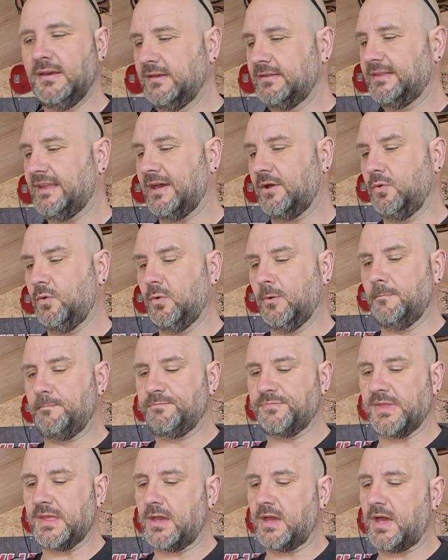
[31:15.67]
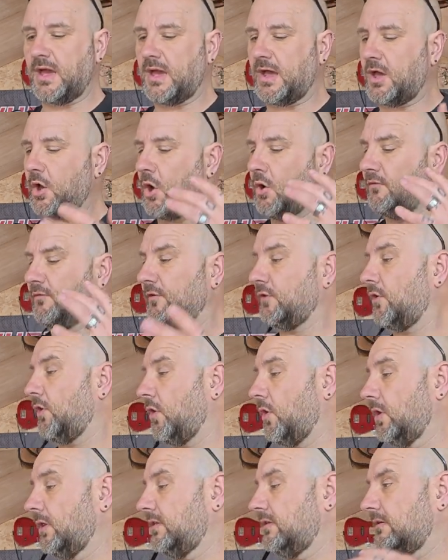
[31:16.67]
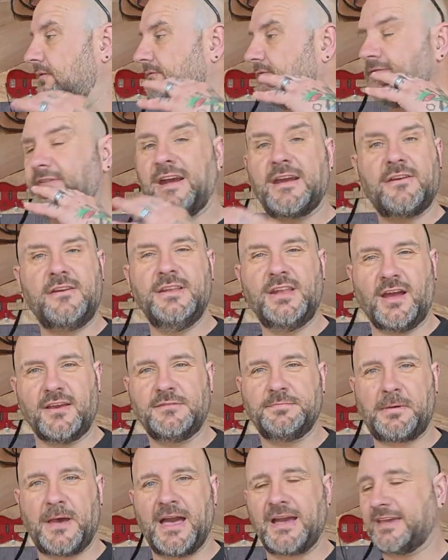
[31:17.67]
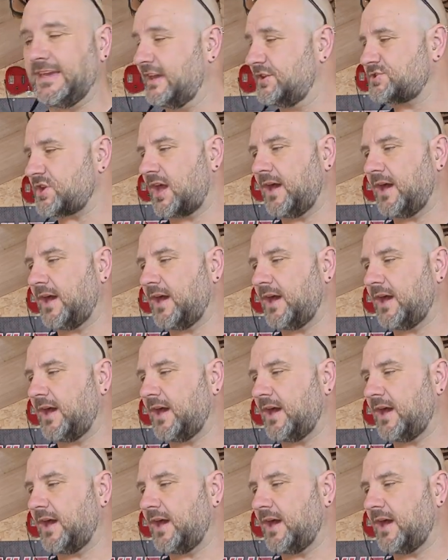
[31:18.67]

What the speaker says: Now, overall, very nice package.